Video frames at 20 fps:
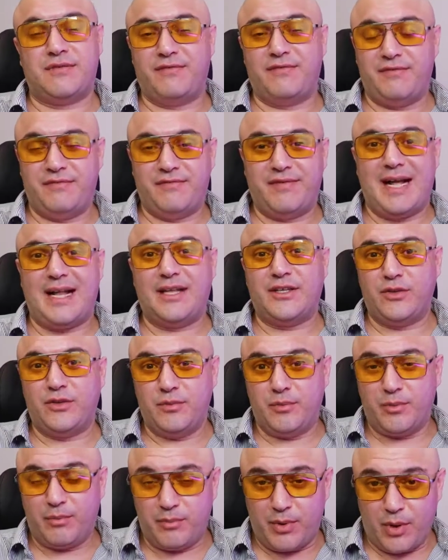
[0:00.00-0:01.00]

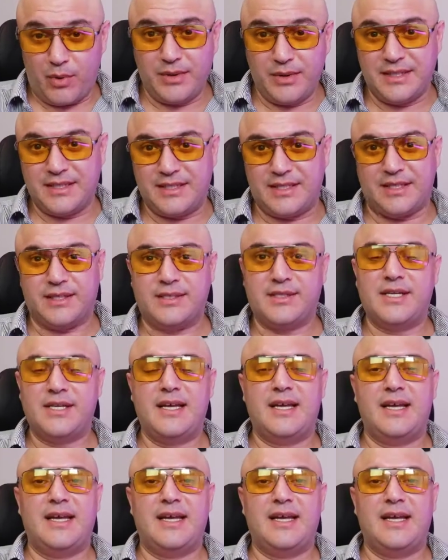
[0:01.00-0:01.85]
valued bonuses